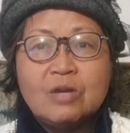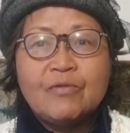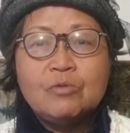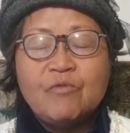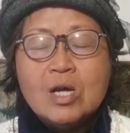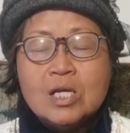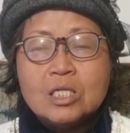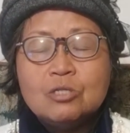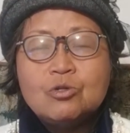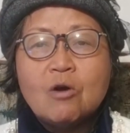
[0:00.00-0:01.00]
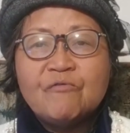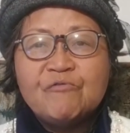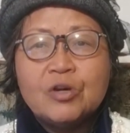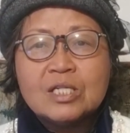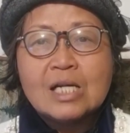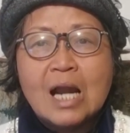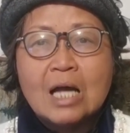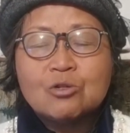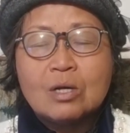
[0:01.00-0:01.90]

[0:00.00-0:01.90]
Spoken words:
Even in your first class